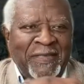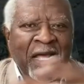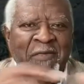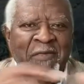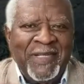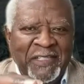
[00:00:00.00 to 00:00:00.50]

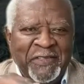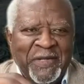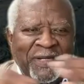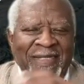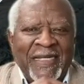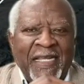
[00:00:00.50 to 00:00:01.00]

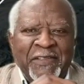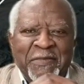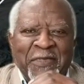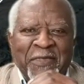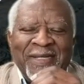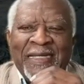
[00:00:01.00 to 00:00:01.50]
domination and
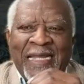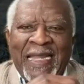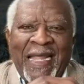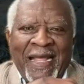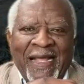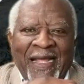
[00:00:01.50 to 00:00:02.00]
hegemony,
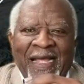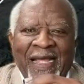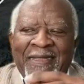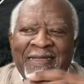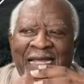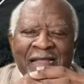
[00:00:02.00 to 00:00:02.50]

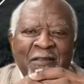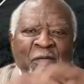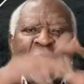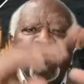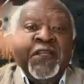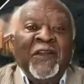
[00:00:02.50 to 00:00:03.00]
and we